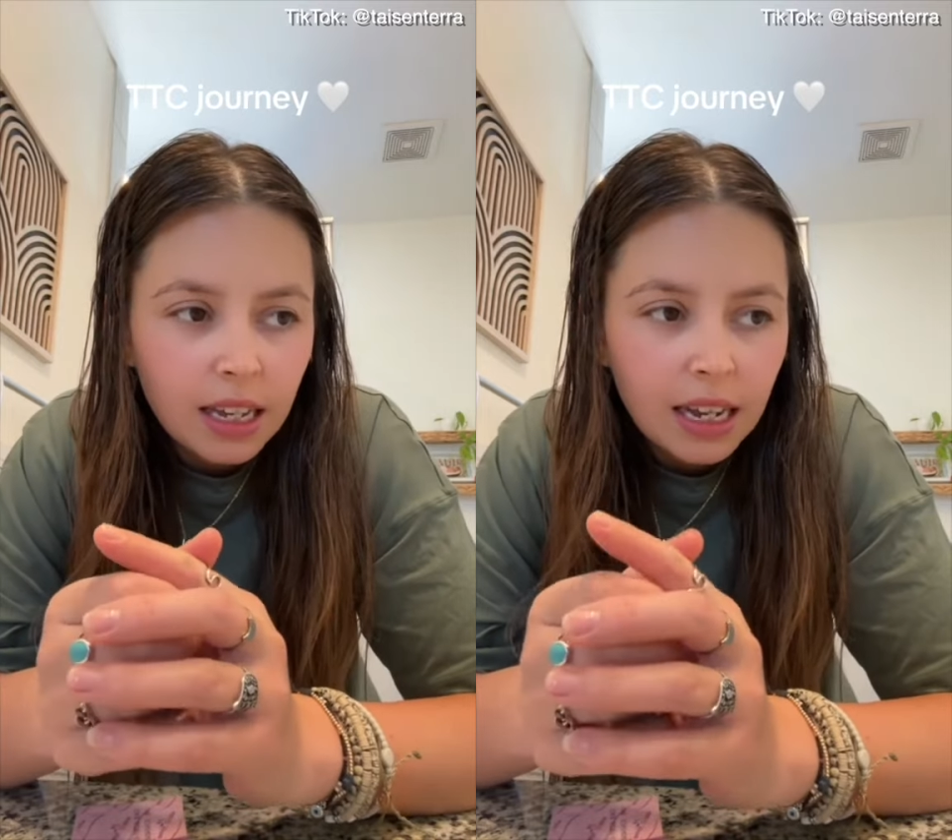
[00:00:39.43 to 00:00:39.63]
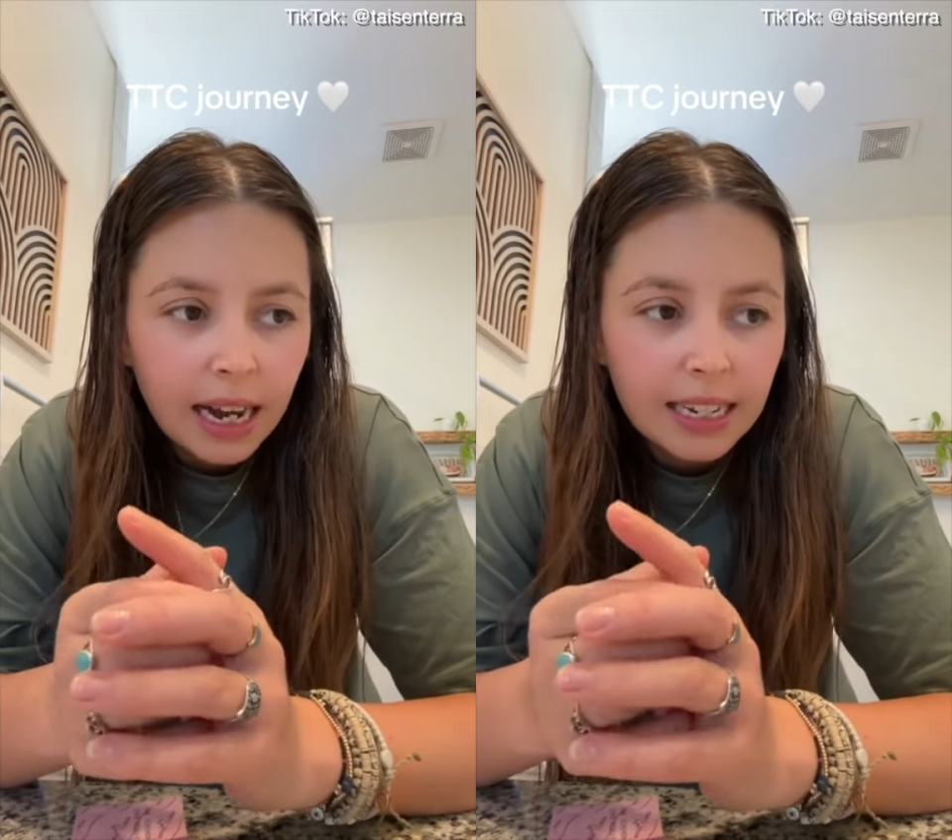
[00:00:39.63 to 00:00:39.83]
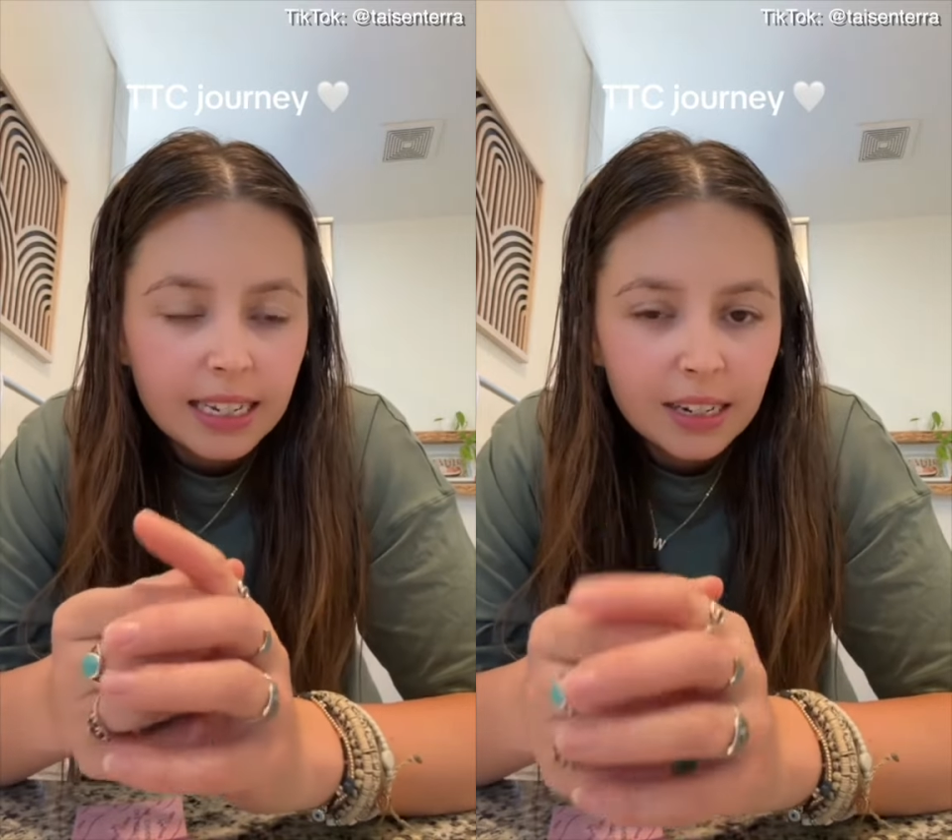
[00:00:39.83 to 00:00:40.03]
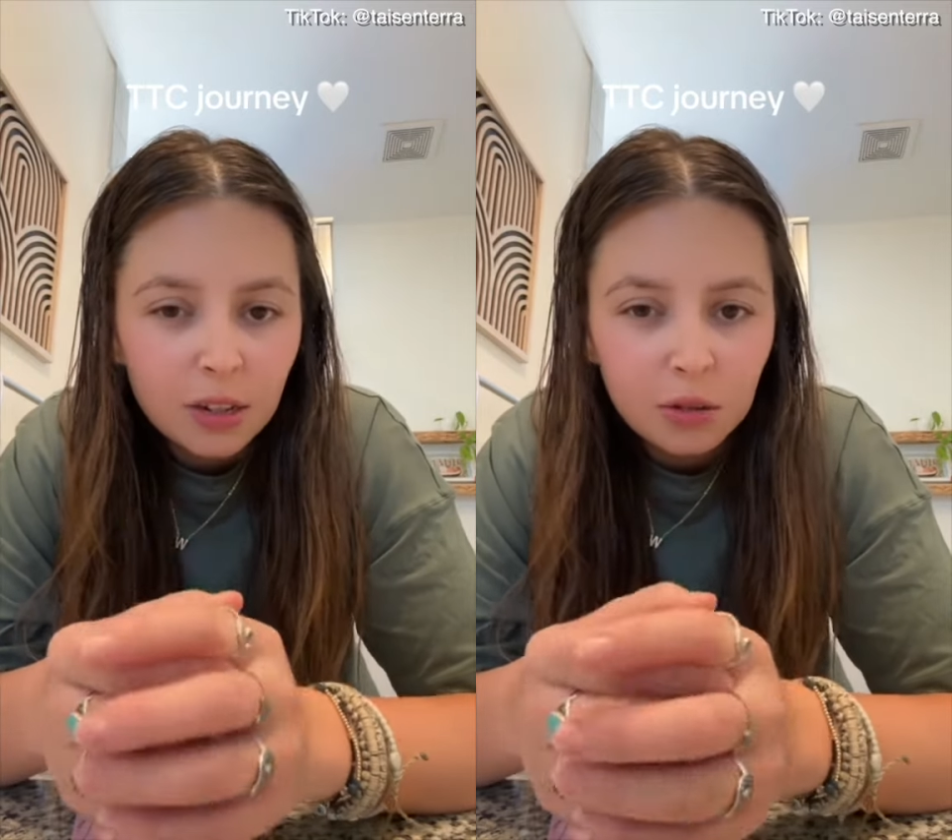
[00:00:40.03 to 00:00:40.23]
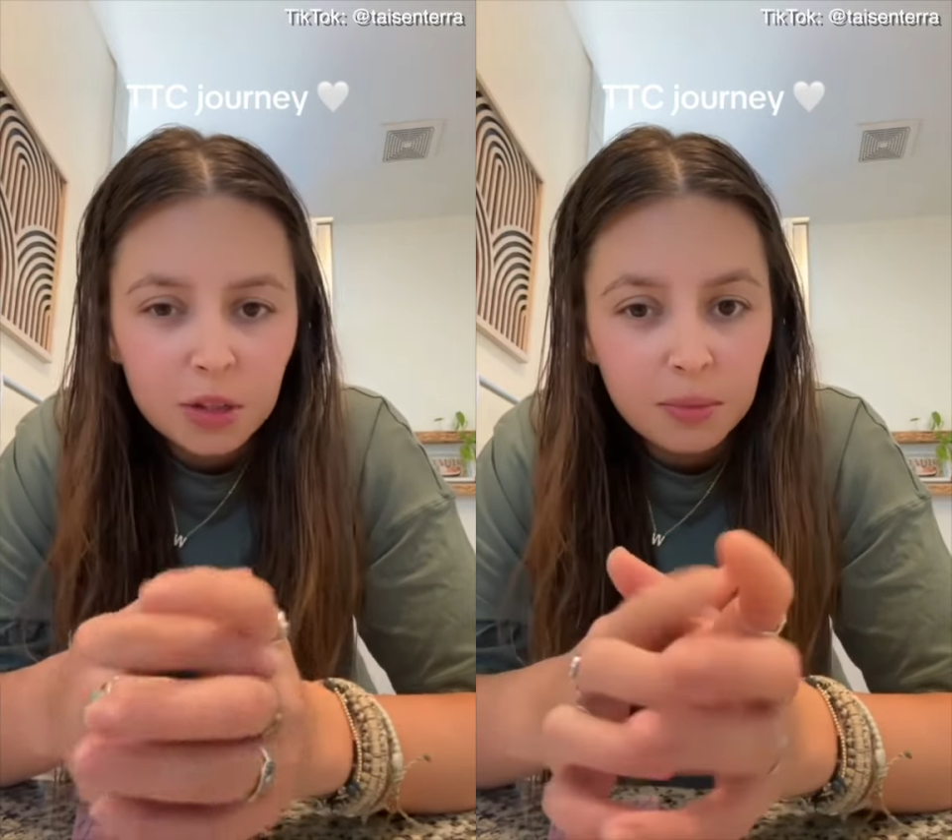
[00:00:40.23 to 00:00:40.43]
I did
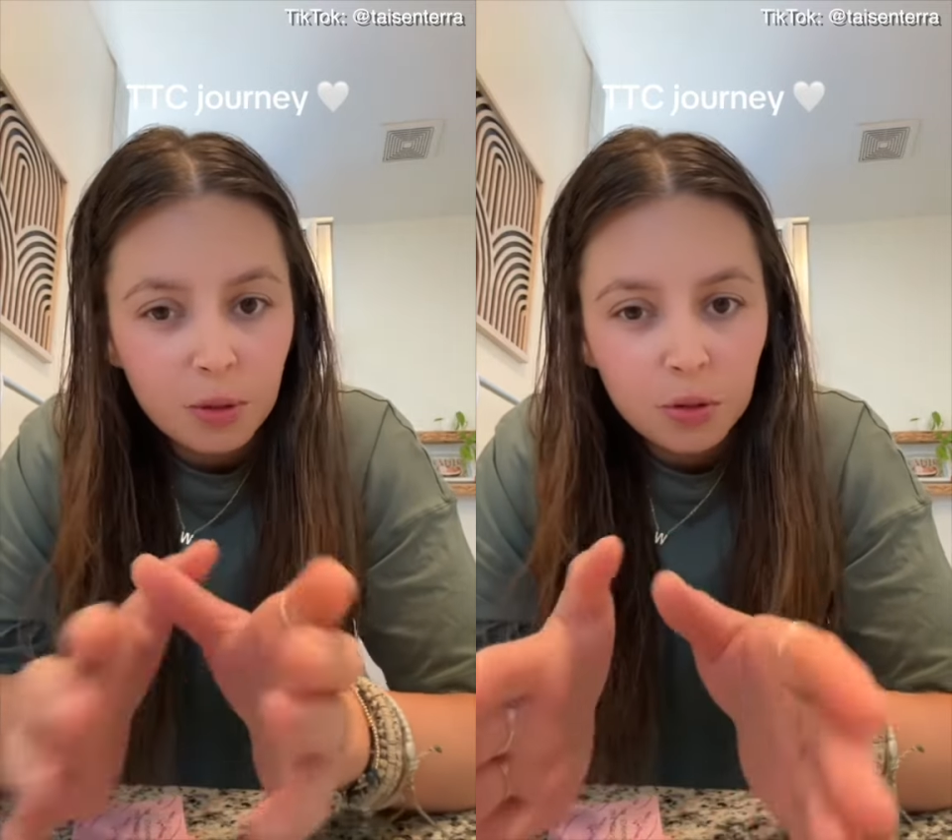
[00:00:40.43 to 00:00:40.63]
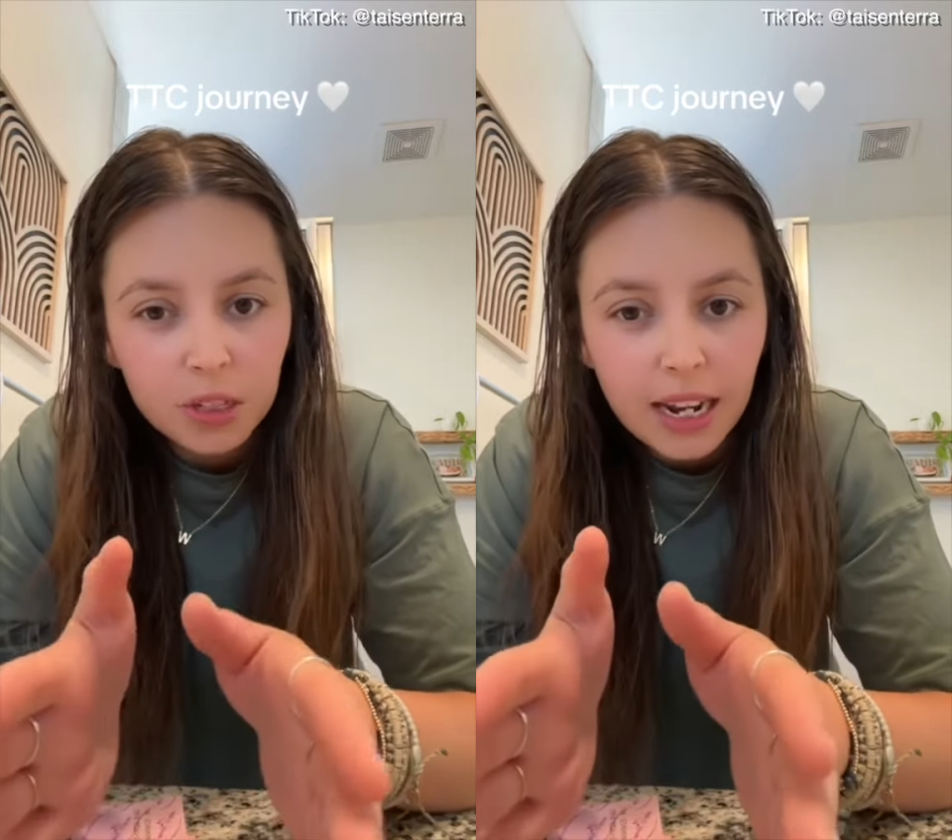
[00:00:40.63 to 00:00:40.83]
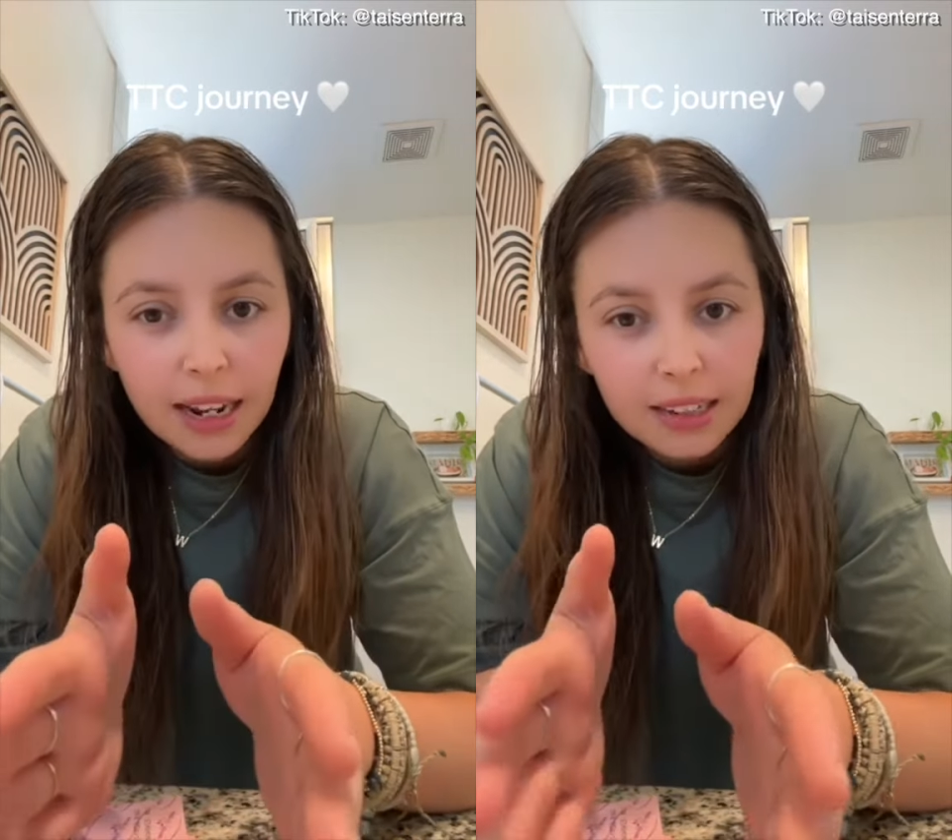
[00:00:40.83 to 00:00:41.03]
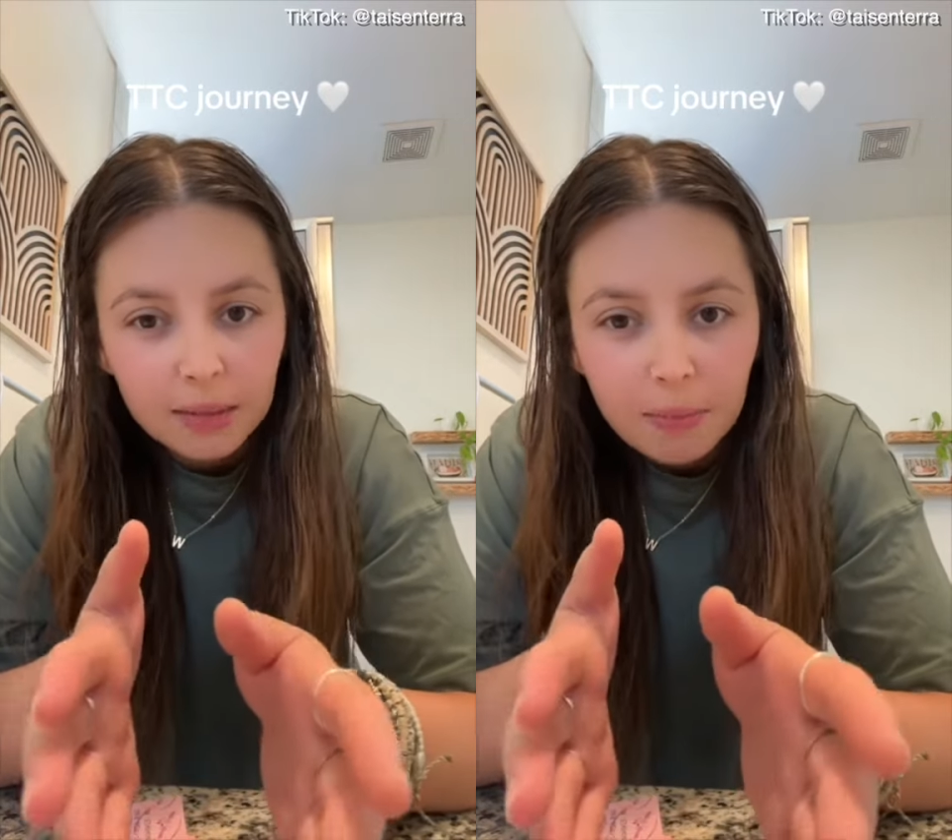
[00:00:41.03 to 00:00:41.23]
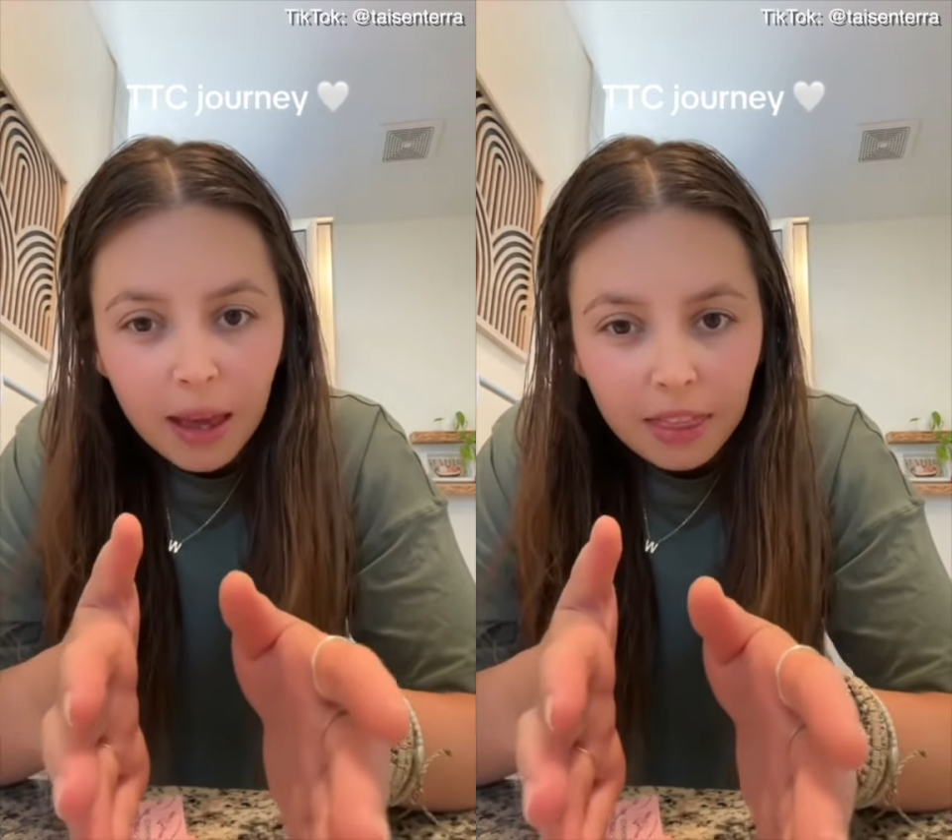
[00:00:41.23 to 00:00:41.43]
use the Mucinex
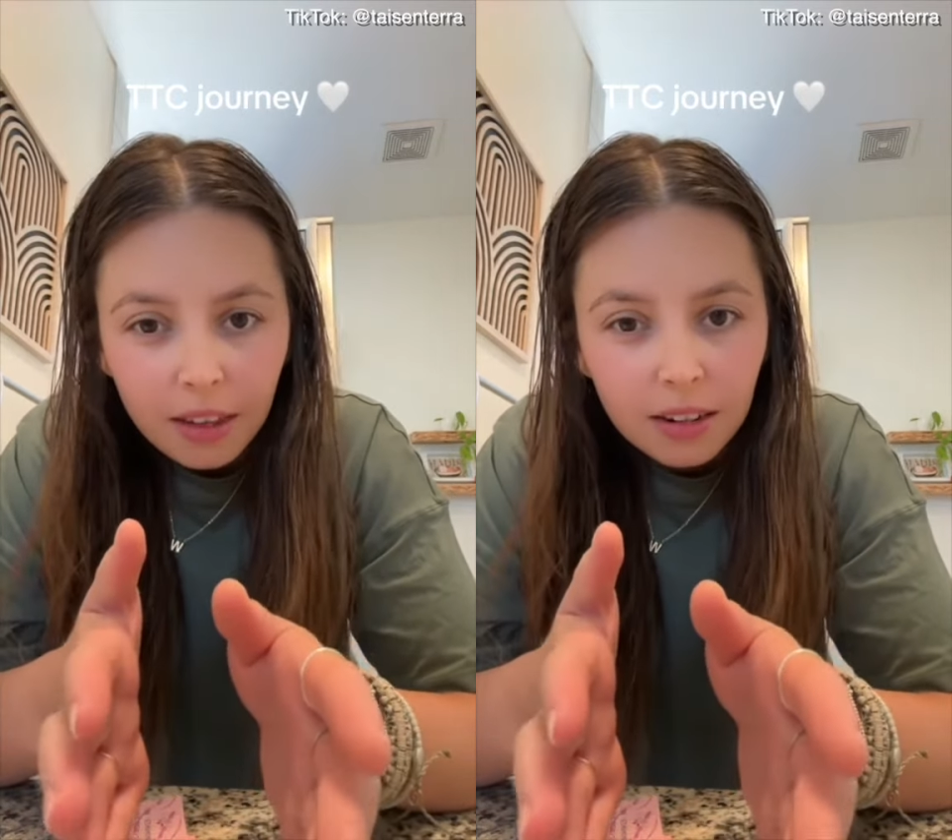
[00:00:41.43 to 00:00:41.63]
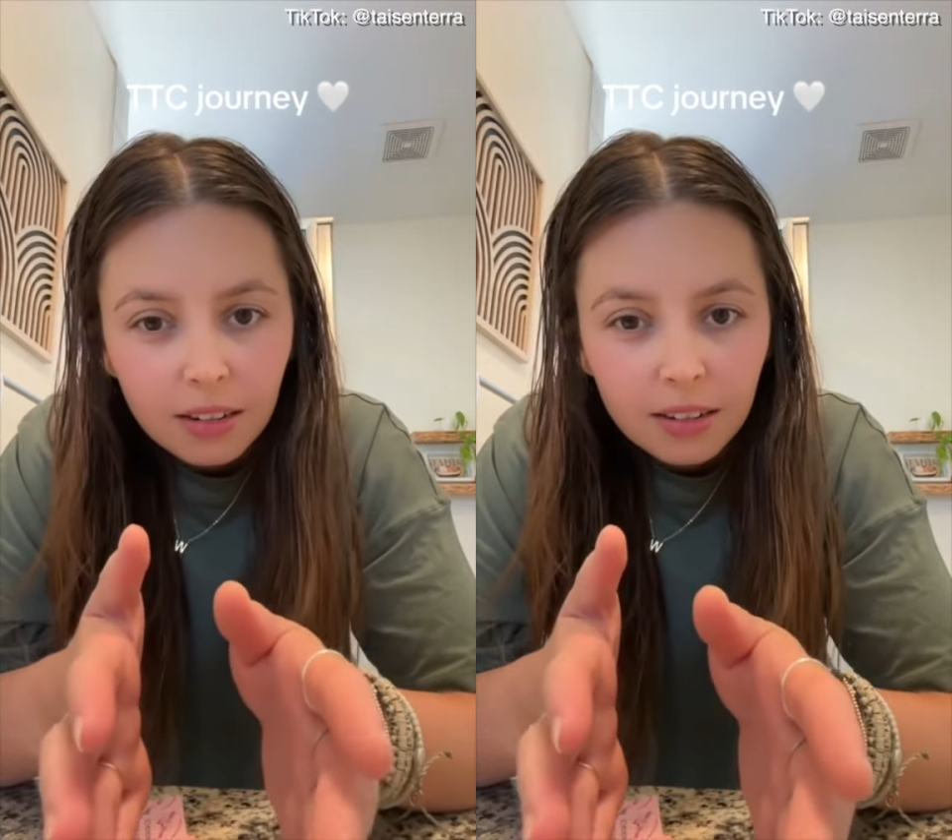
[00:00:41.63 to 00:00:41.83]
method